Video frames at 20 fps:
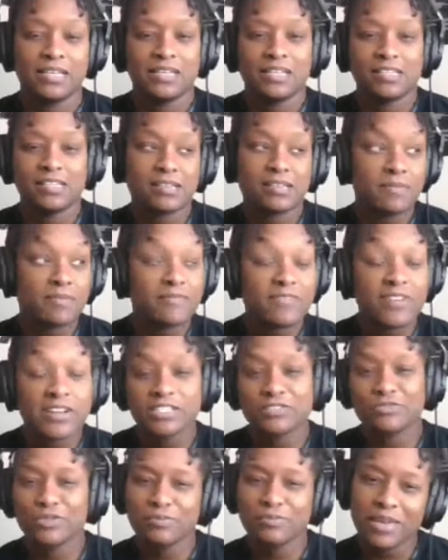Some of
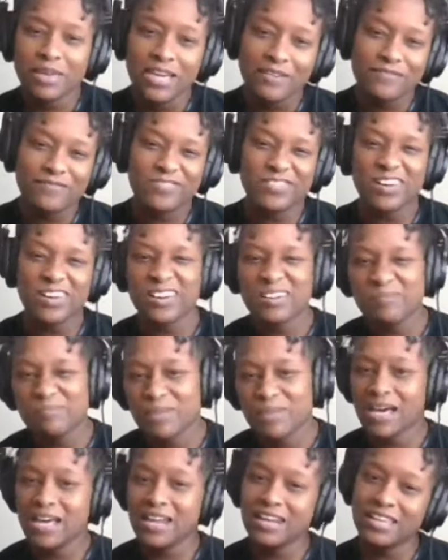us, we may have thought
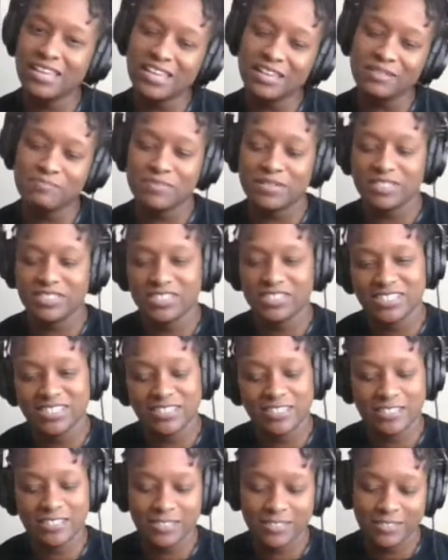about it, but
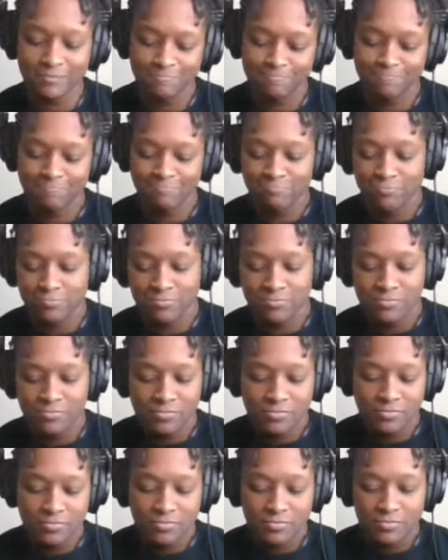just
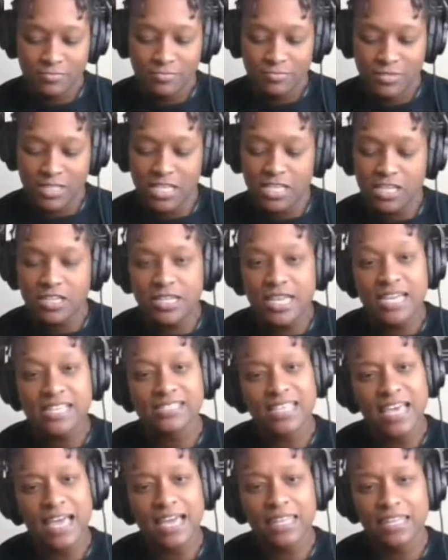didn't
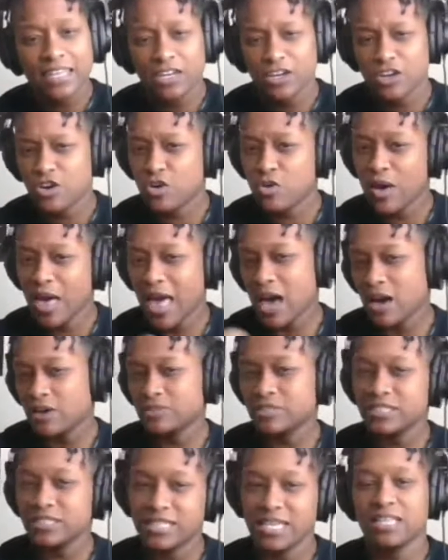exactly know how
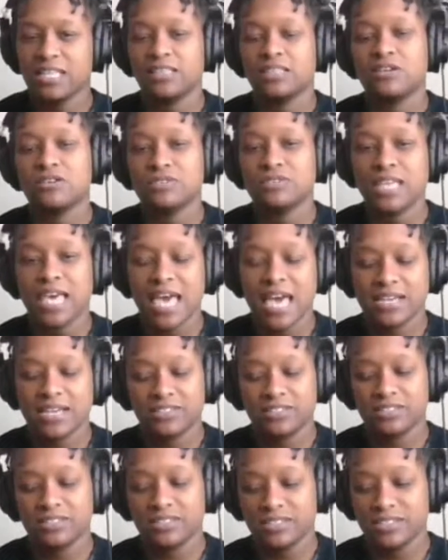to take those
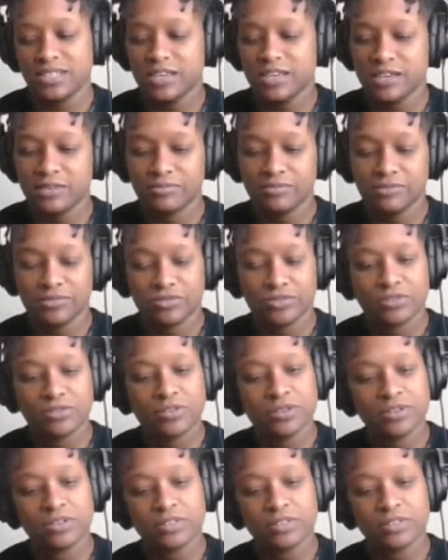action steps, or